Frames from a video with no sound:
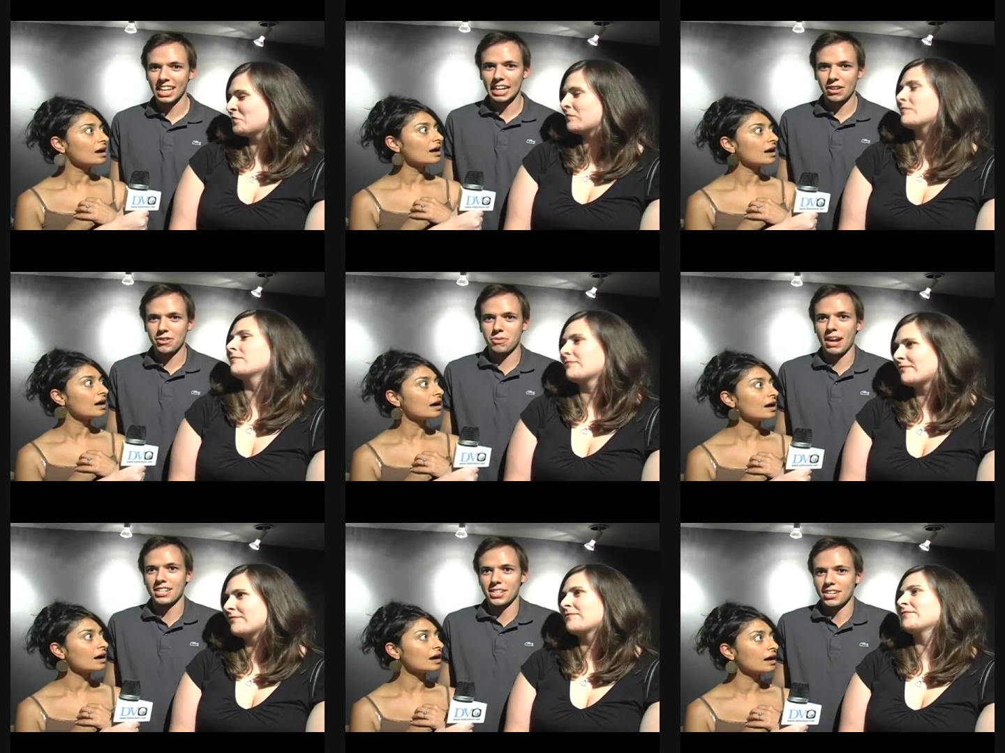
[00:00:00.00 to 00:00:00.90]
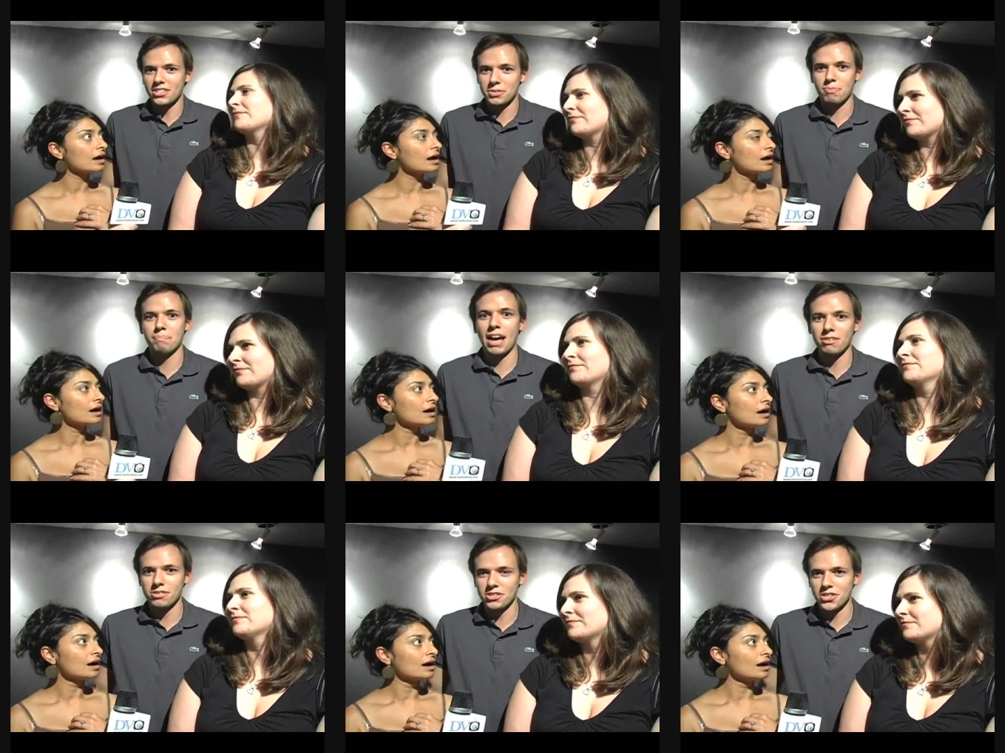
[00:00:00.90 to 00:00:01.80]
Speaker 1: like crazy, and it just
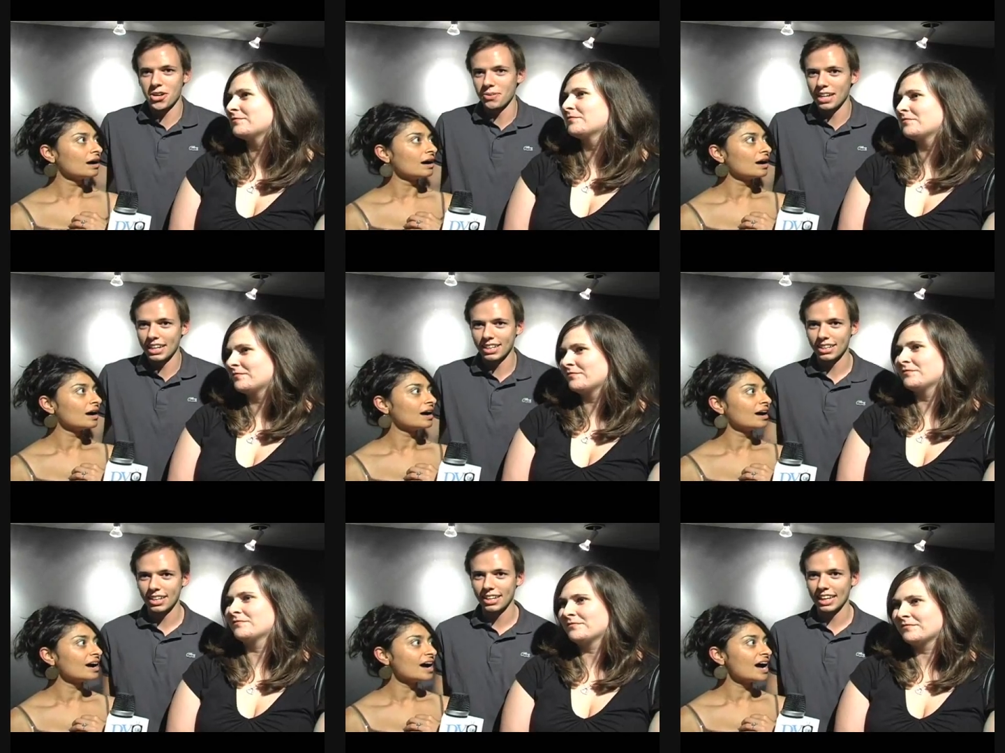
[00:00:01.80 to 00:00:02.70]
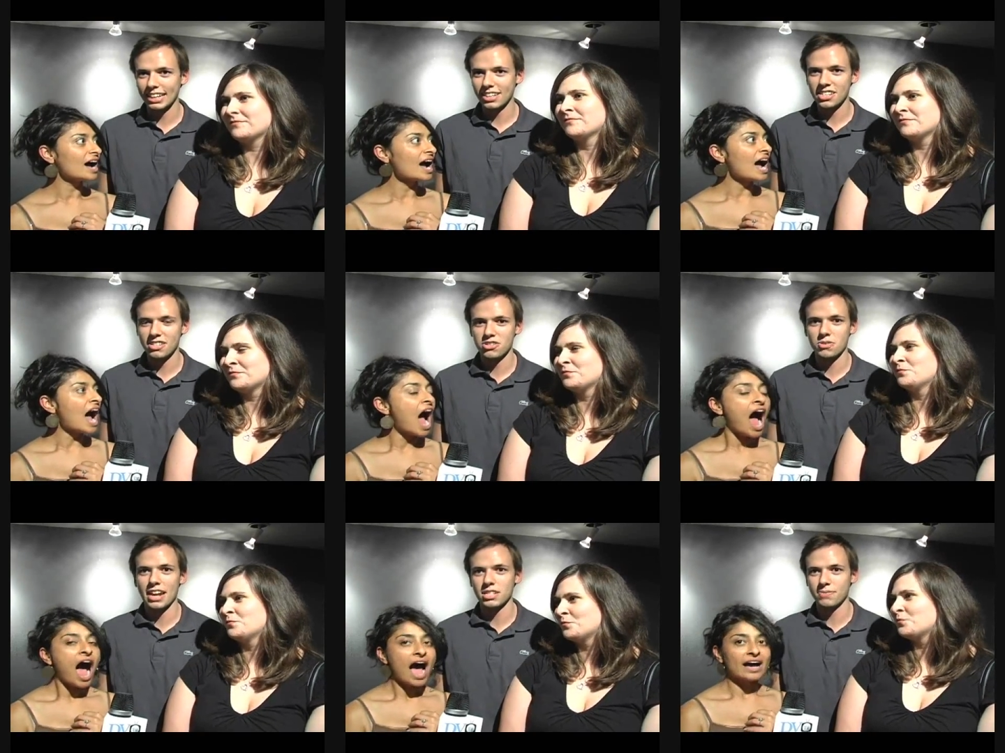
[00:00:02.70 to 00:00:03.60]
propels the show like into like into the
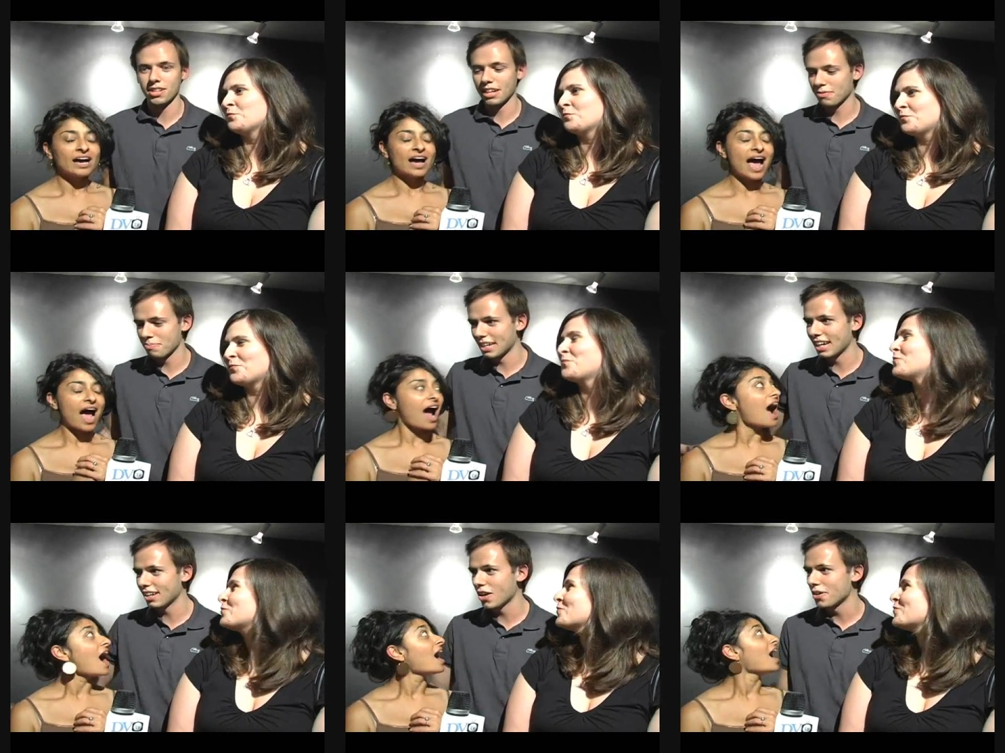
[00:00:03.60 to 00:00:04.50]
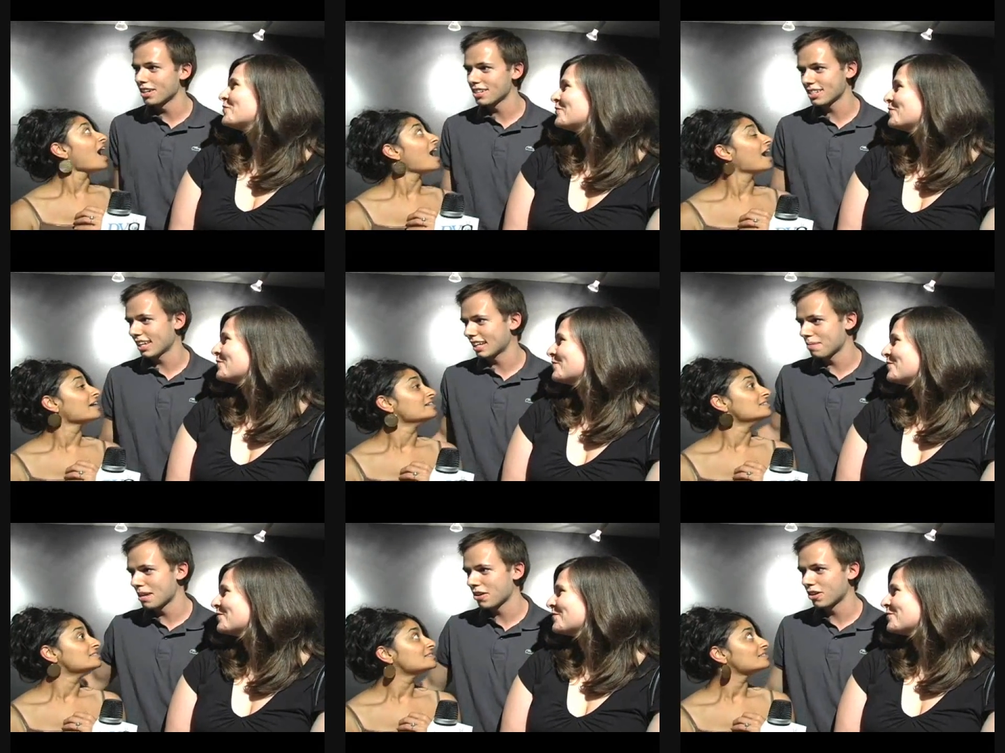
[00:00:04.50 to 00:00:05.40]
stratosphere like from the get go, and it doesn't like
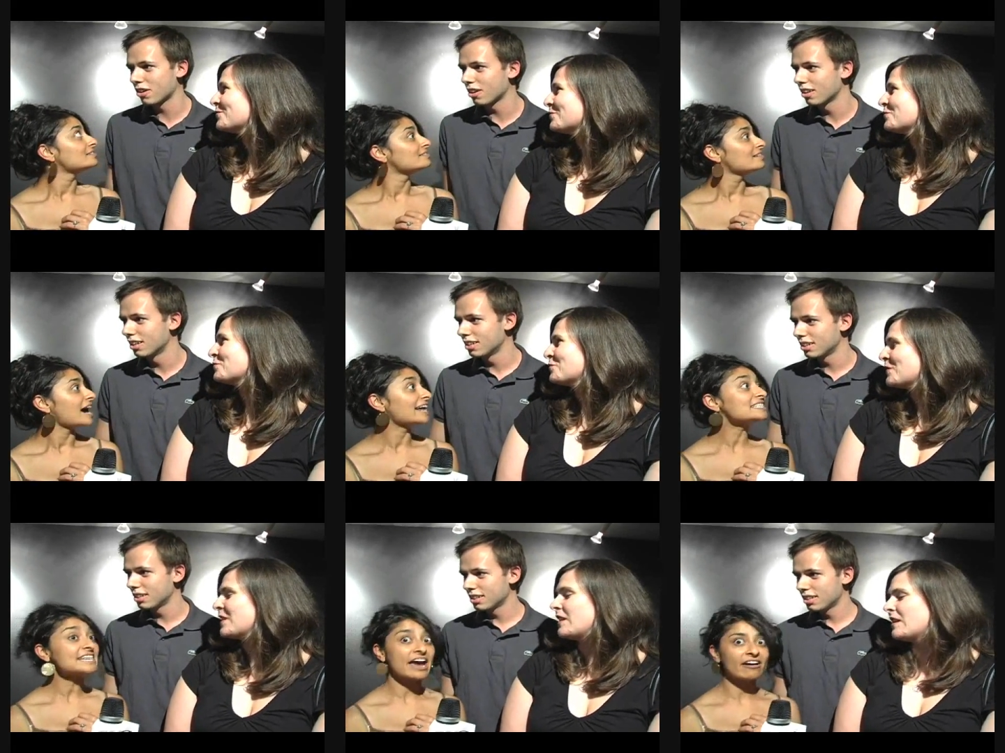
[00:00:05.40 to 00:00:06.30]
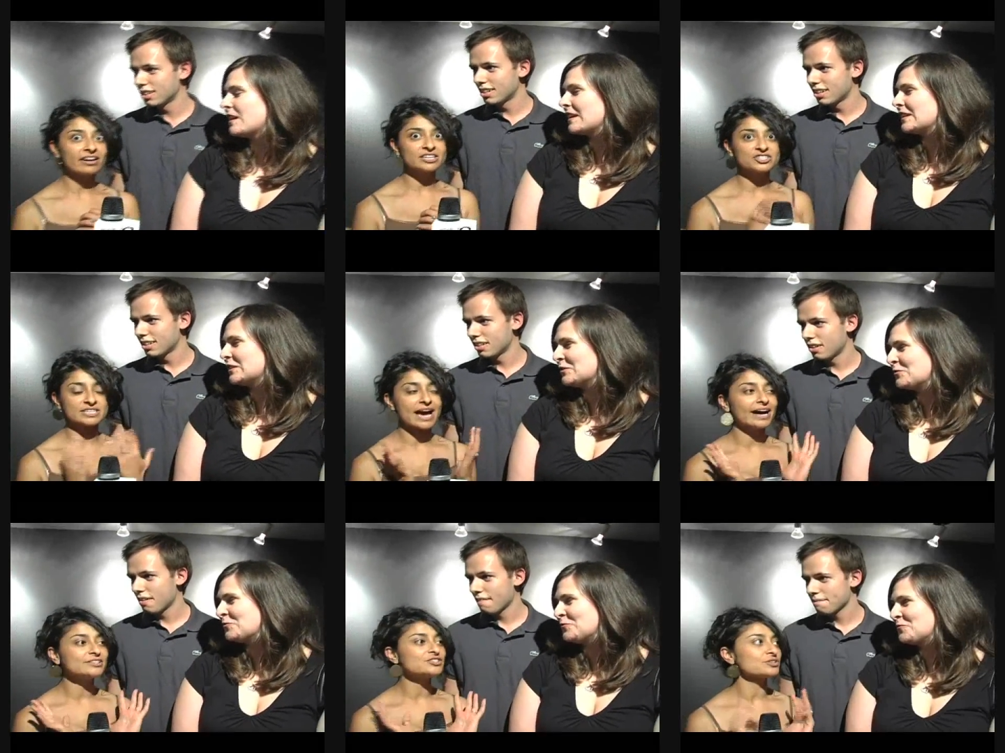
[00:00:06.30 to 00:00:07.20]
come down at all.
Speaker 2: And Terry just
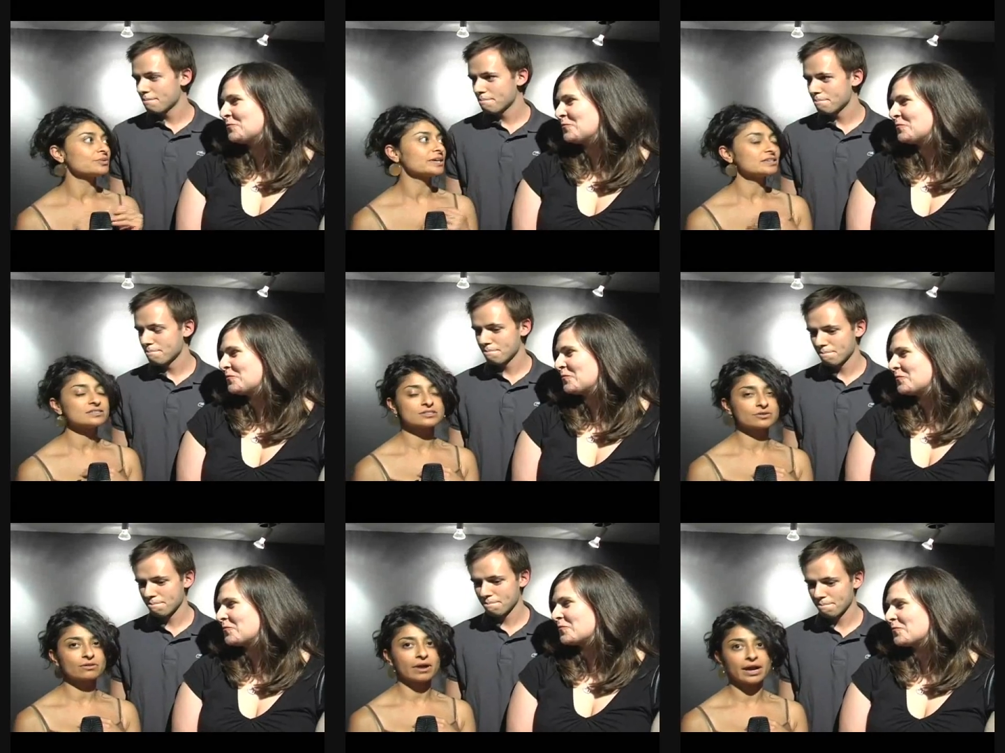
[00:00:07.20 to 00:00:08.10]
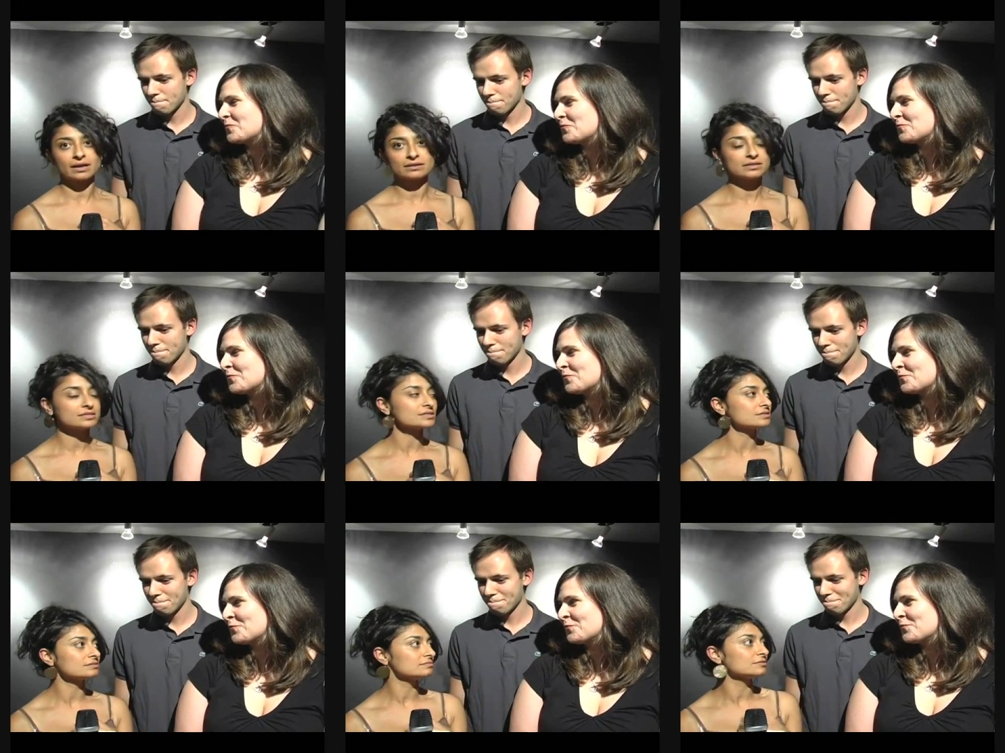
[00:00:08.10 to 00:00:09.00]
adds to it. He's so great. He's
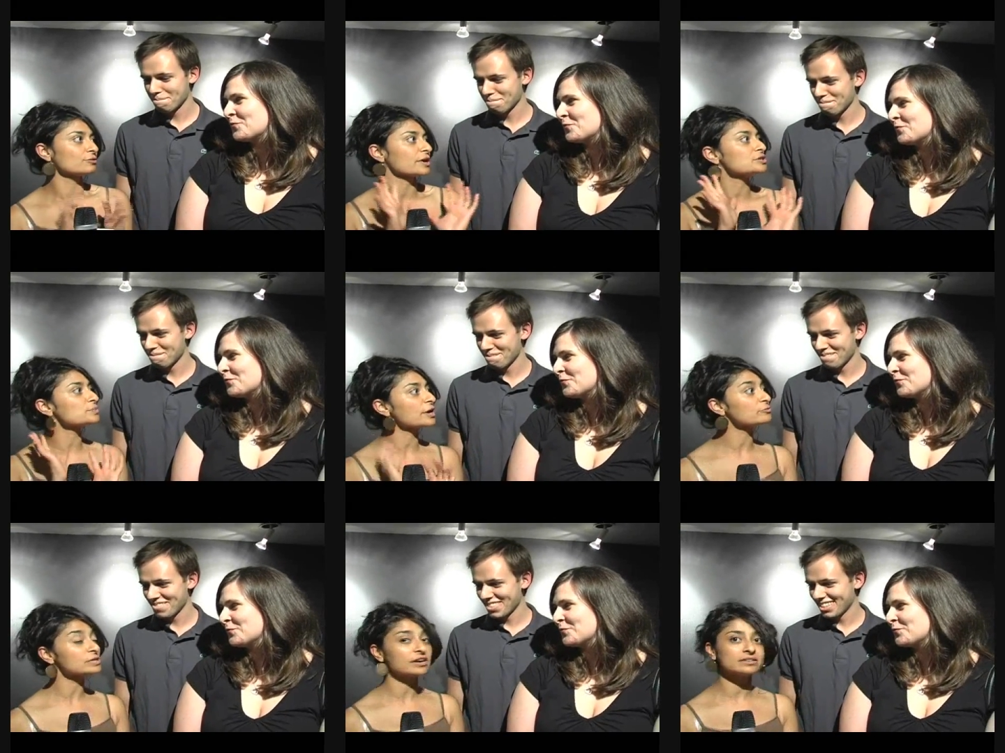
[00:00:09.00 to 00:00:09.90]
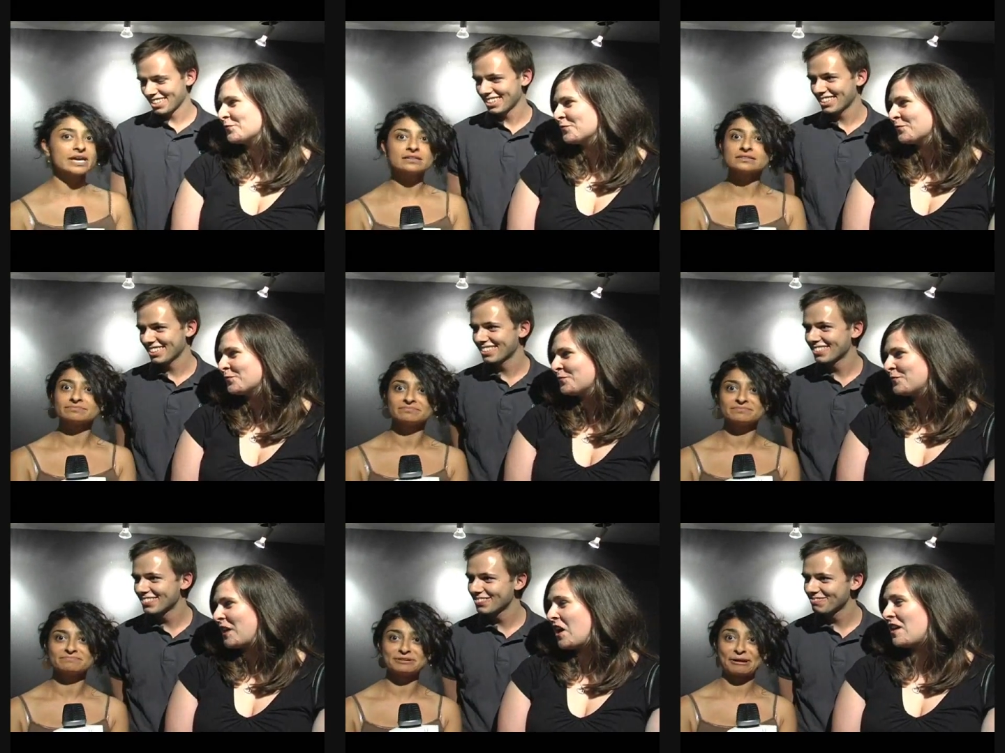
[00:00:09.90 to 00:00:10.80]
the greatest piano player in Dallas.
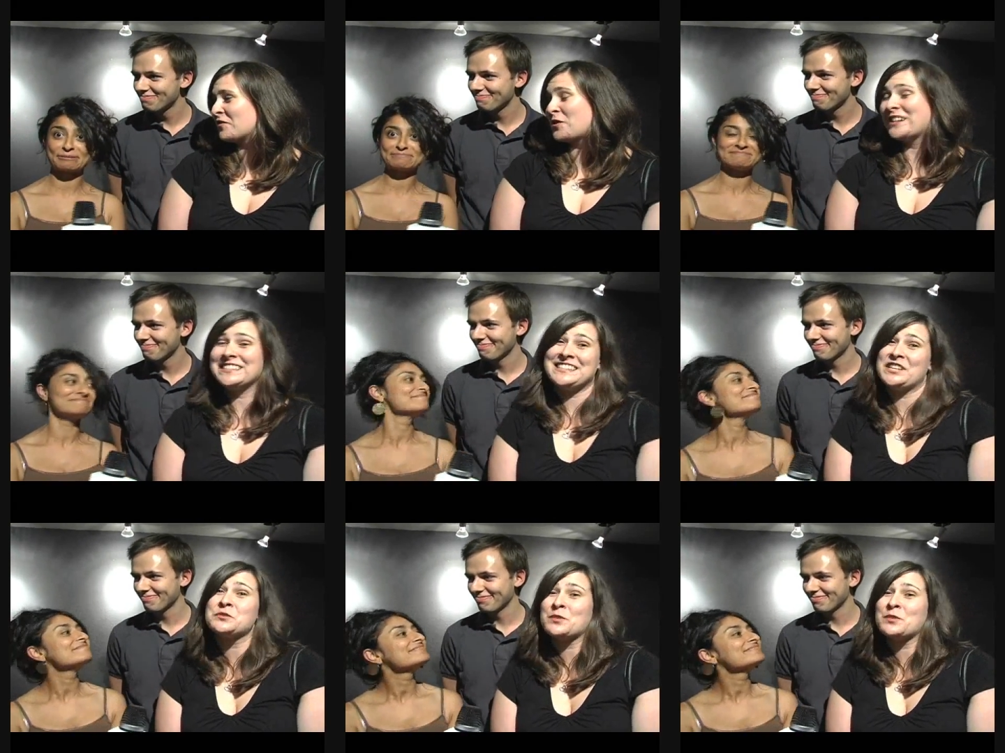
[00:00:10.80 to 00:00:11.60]
They all have great stage